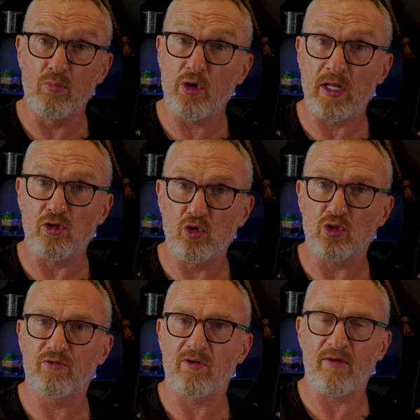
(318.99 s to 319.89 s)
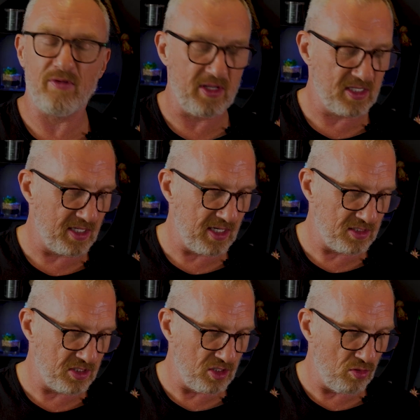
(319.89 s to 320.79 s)
money just for having this
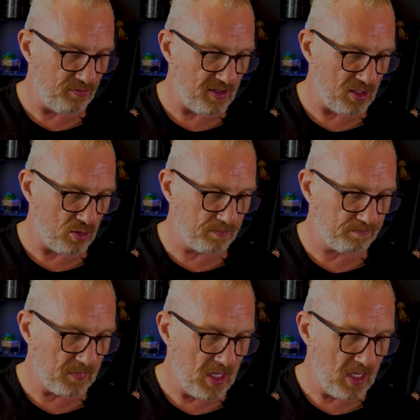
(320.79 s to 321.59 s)
connected to your vehicle.